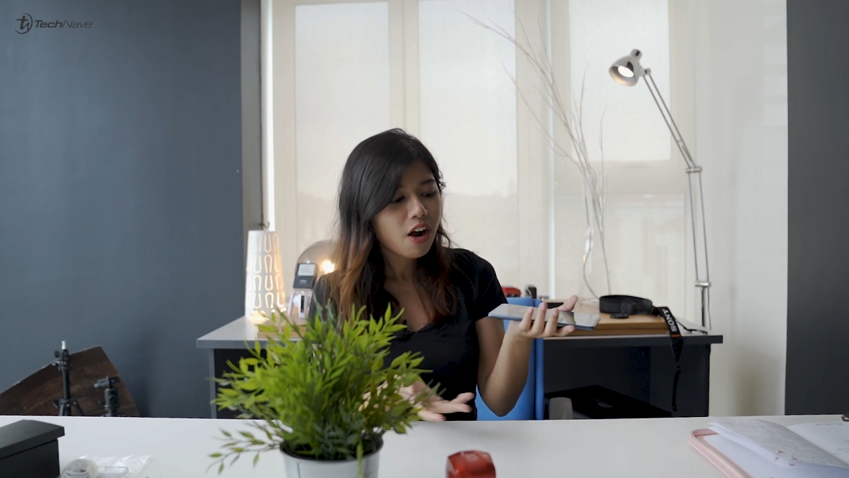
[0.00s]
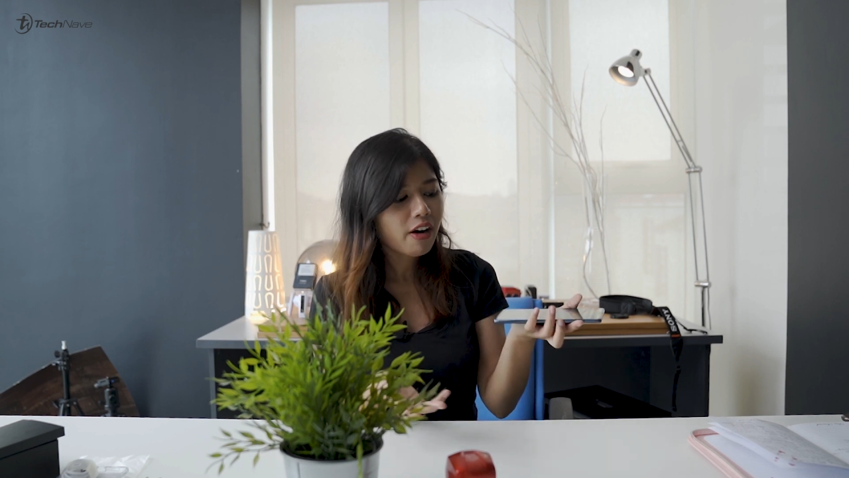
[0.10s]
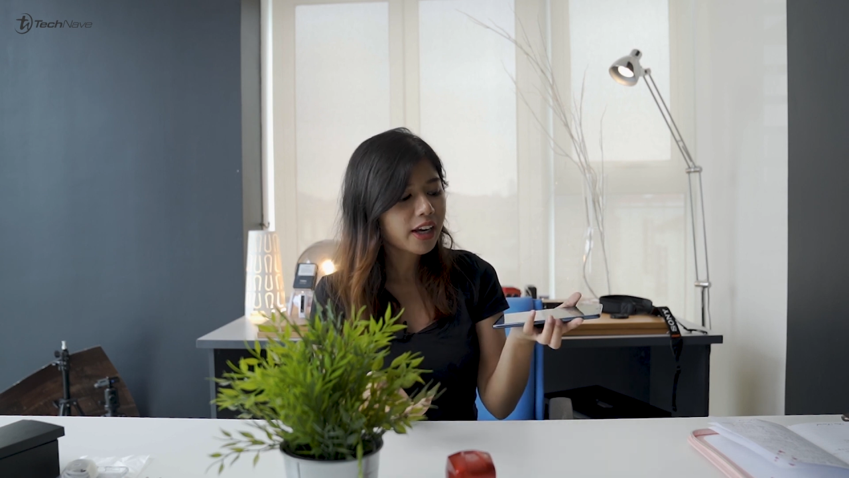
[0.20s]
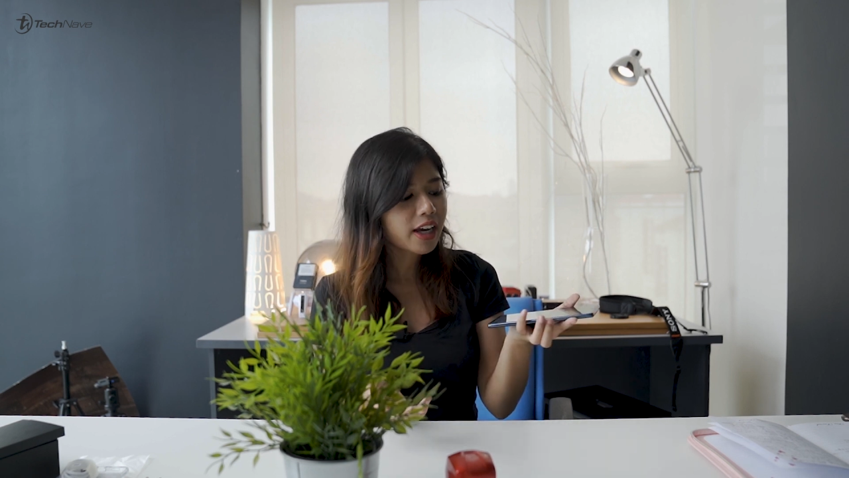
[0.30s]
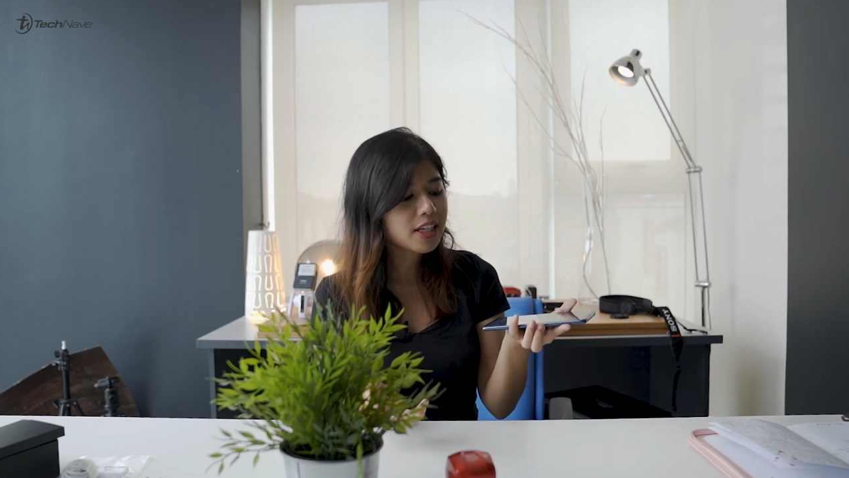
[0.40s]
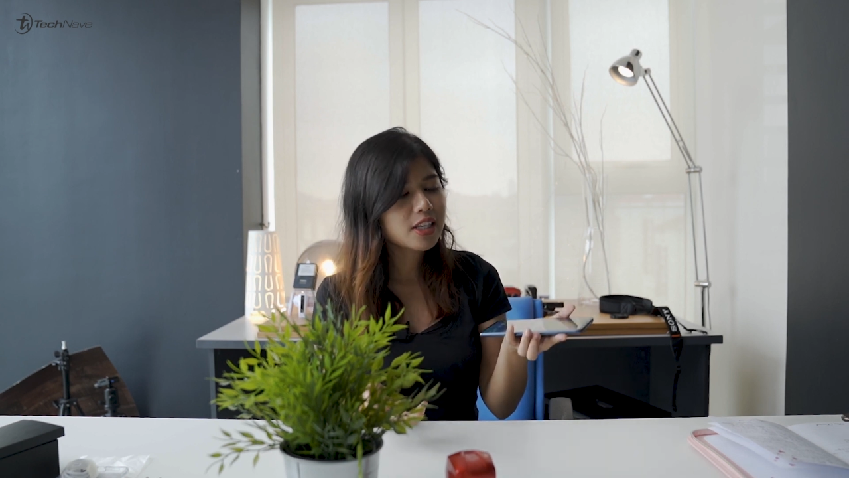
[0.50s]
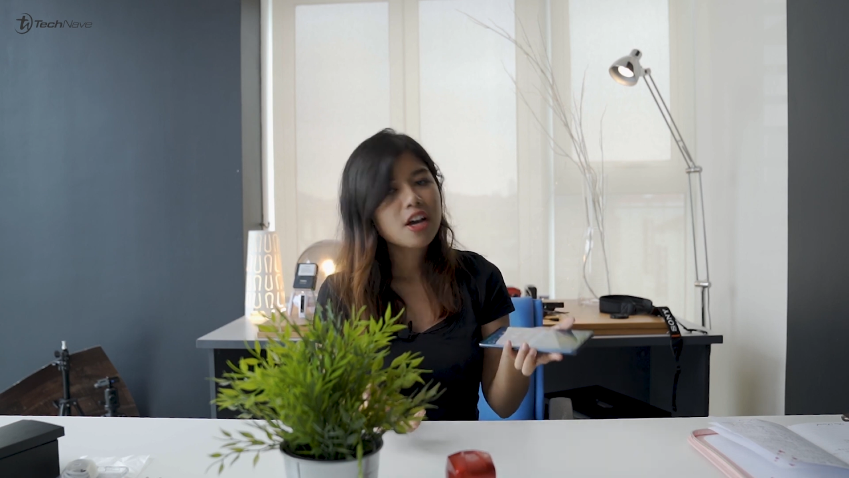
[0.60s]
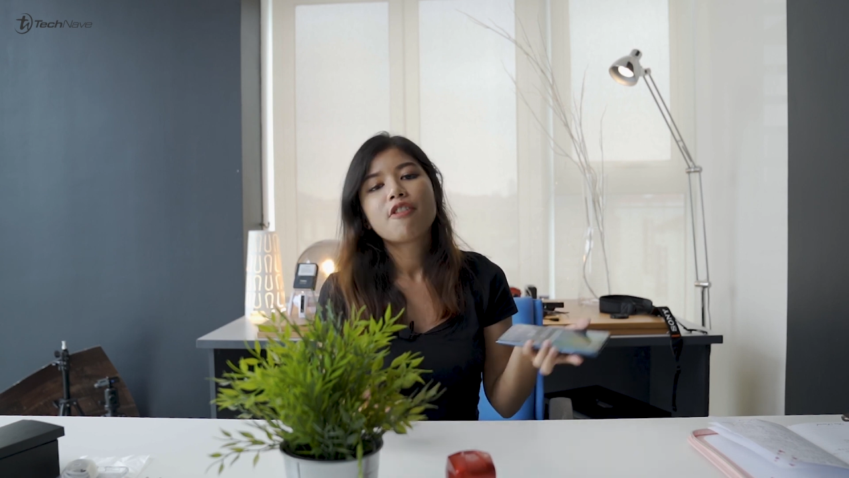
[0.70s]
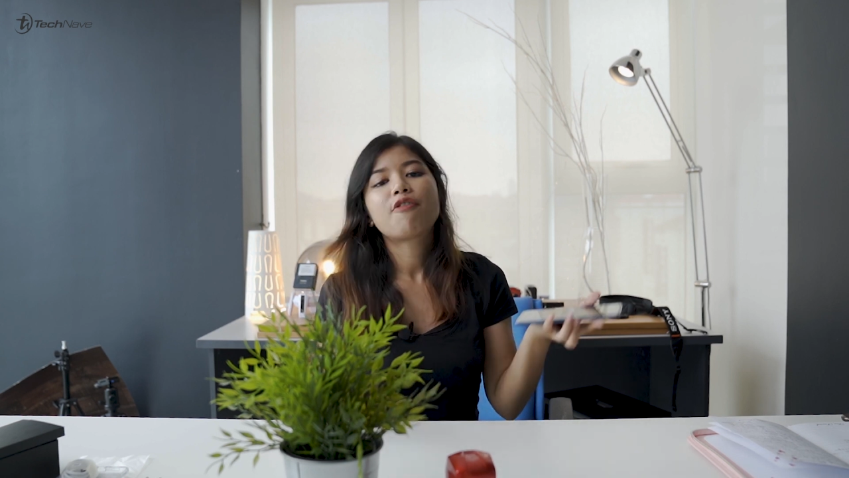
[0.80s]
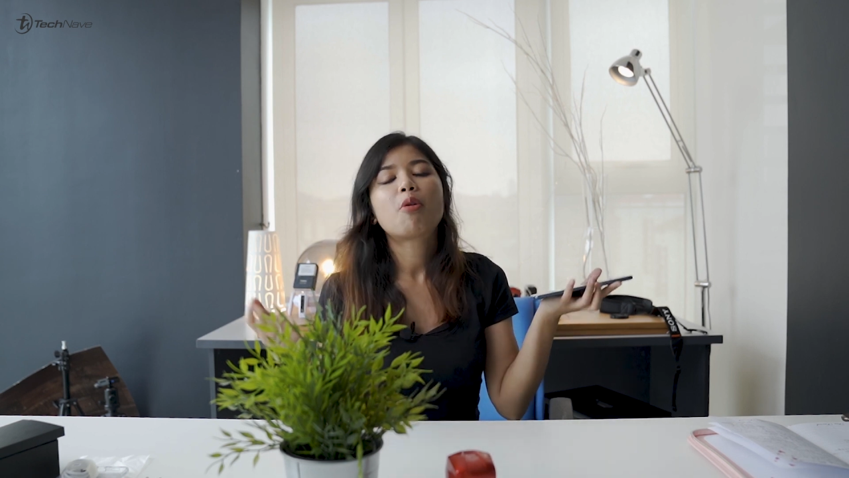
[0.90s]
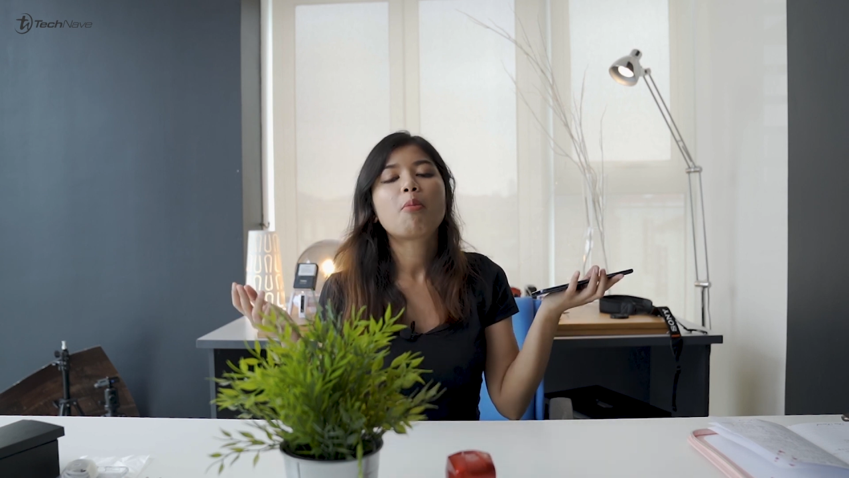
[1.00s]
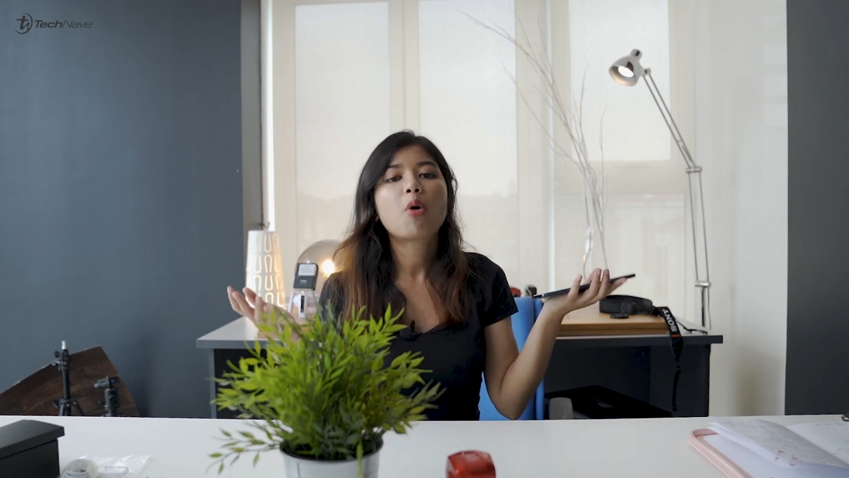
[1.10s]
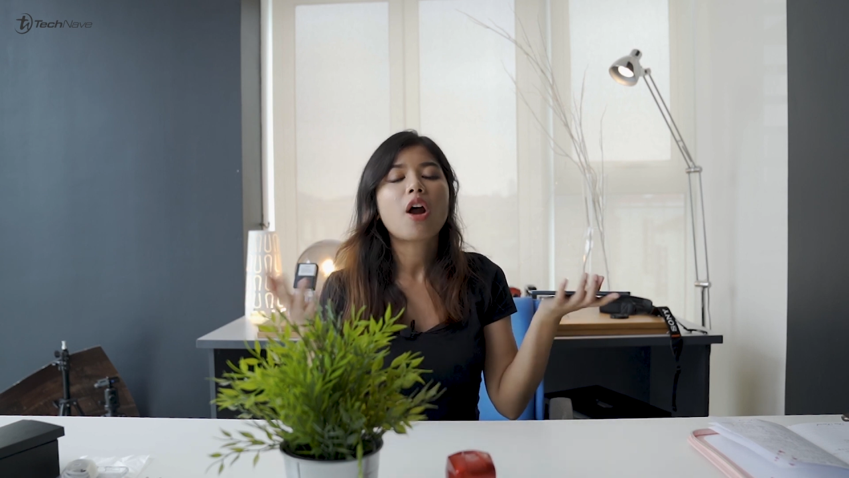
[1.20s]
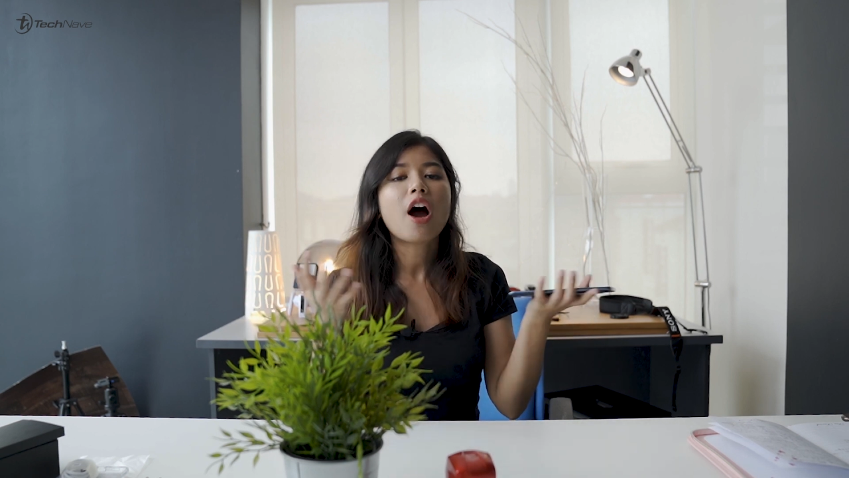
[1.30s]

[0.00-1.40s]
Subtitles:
Alright guys, for more